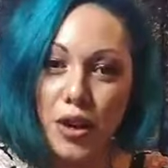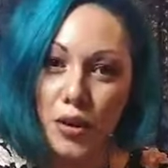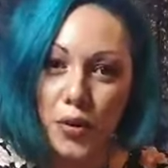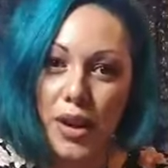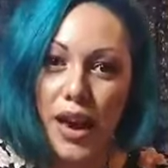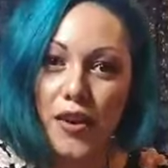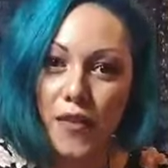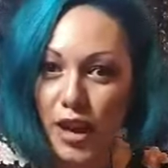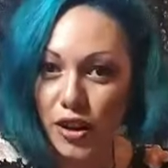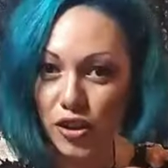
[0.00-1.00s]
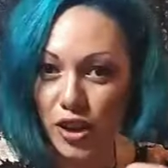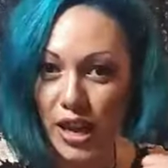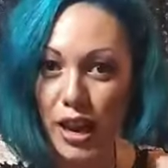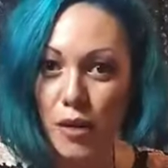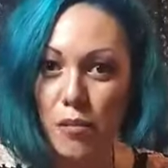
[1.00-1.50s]
creative energy
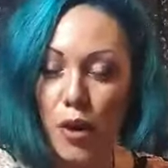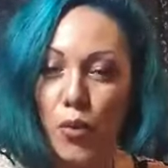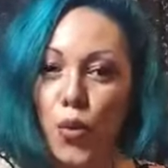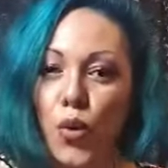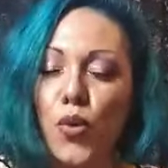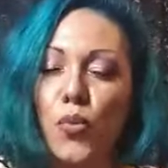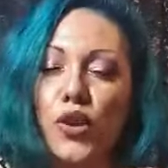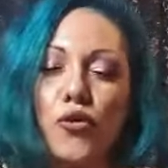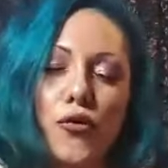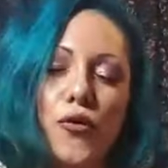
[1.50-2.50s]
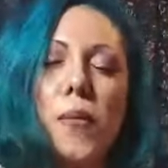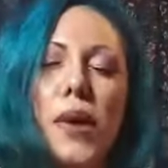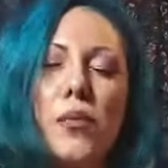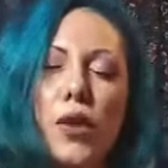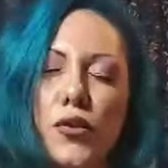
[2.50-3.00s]
in my womb, which for
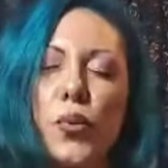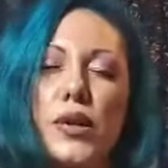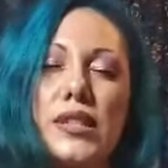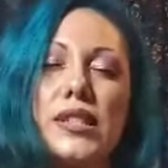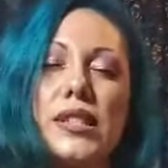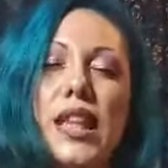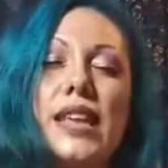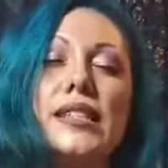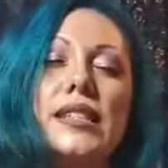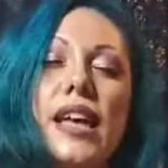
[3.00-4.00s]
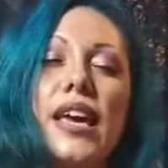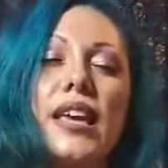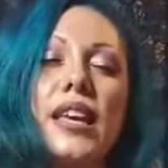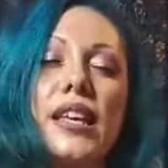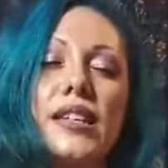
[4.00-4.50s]
me, what's that is
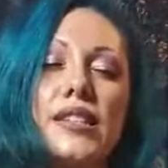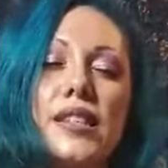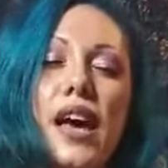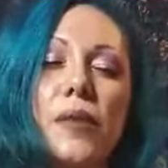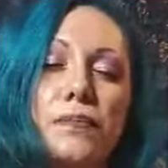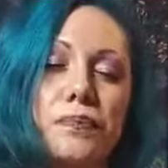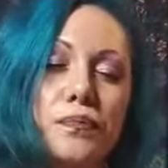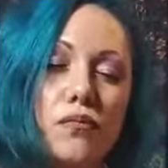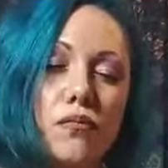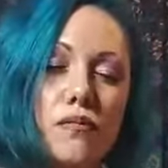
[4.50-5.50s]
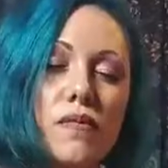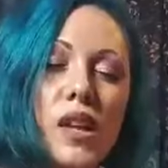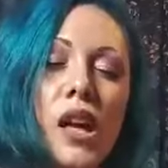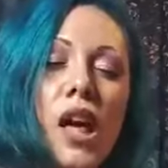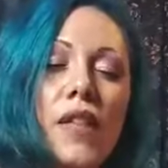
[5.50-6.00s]
saying is that
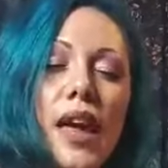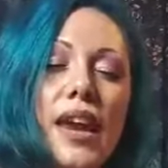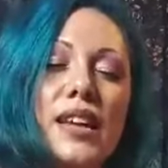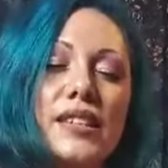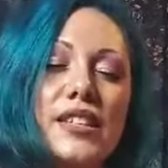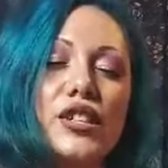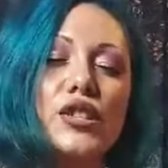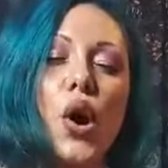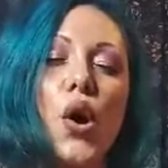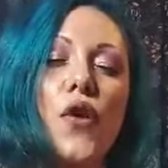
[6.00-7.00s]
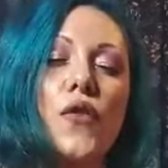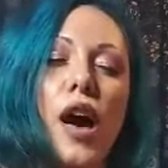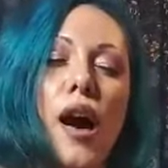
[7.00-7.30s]
essence of